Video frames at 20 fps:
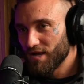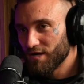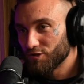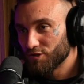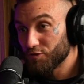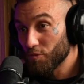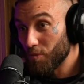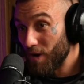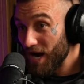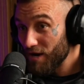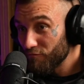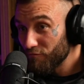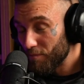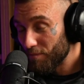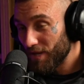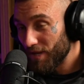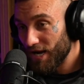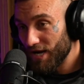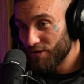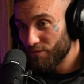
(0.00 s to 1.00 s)
So I
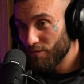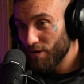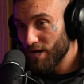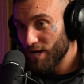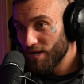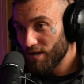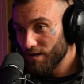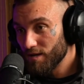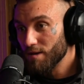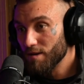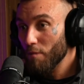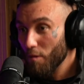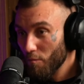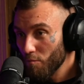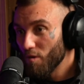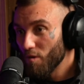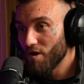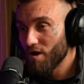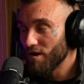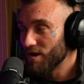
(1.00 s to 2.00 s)
replied with, your
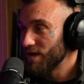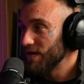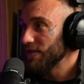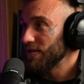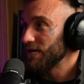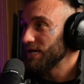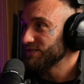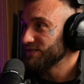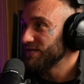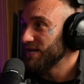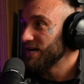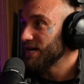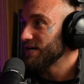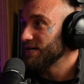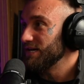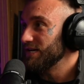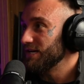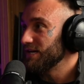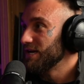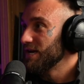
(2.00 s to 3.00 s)
mum were on it last
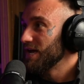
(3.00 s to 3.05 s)
night.